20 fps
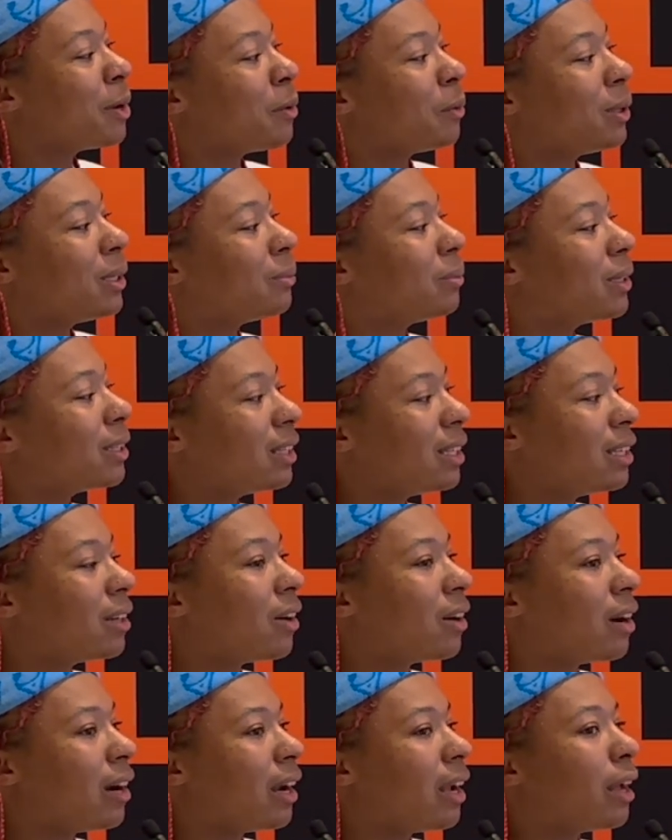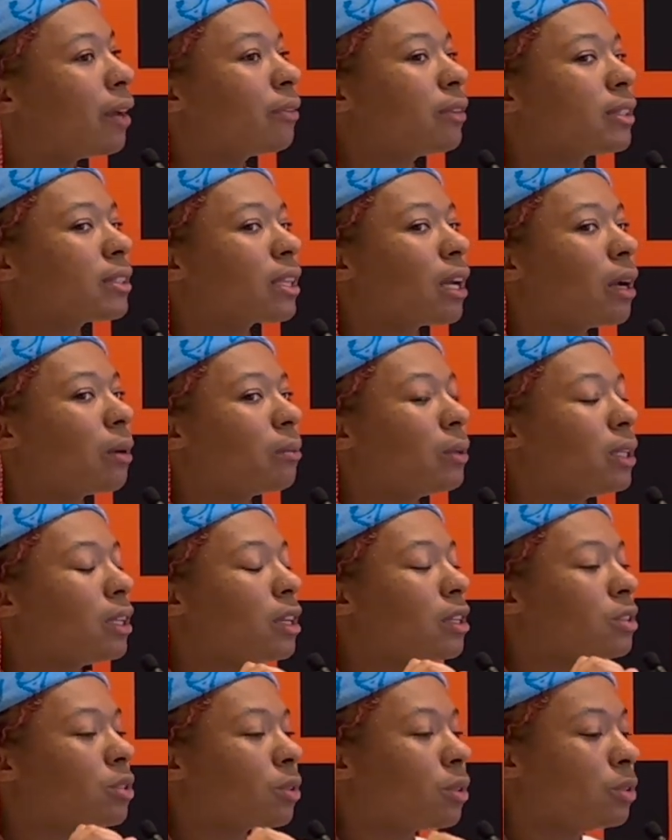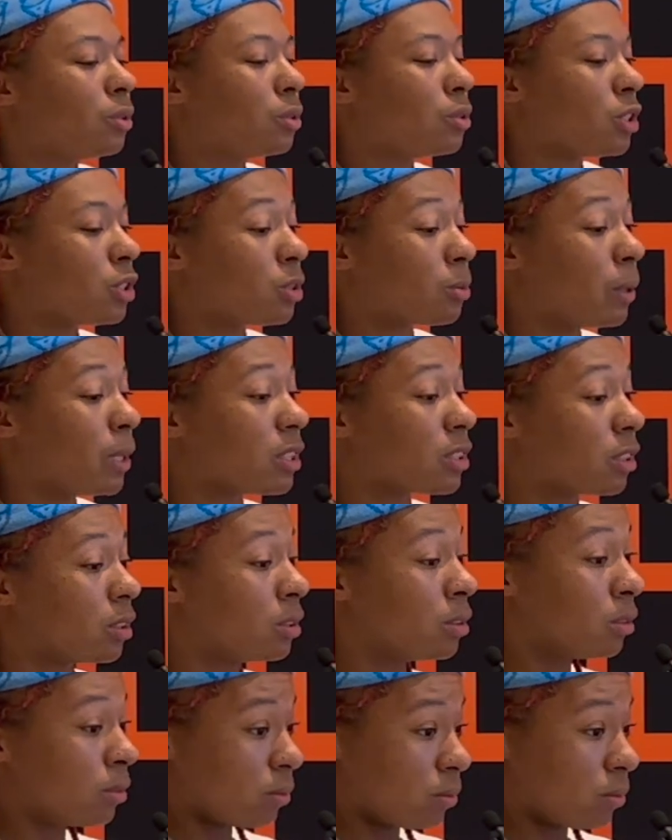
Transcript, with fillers: We really are. Every time we enter a new situation,